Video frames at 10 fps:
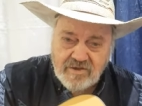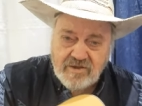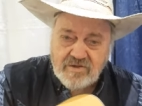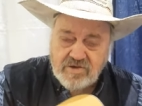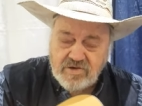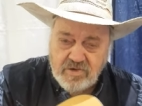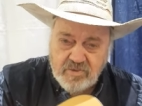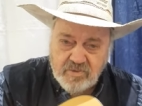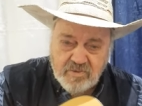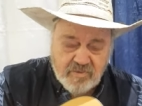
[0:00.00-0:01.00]
and a cue.
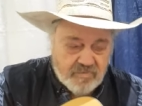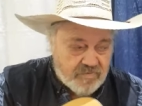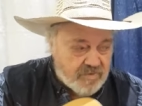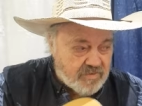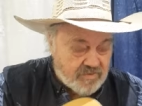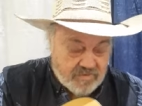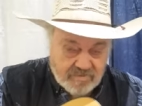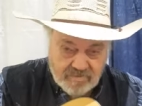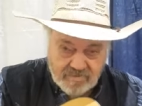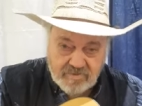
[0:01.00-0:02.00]

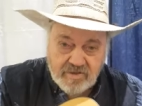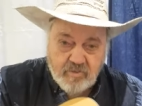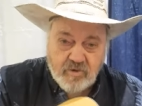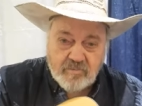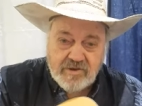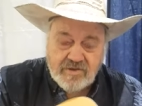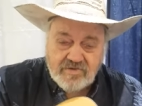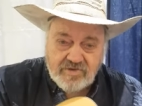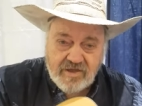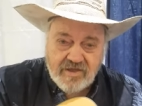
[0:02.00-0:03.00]
They want me to
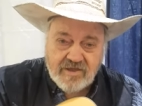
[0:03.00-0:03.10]
sign.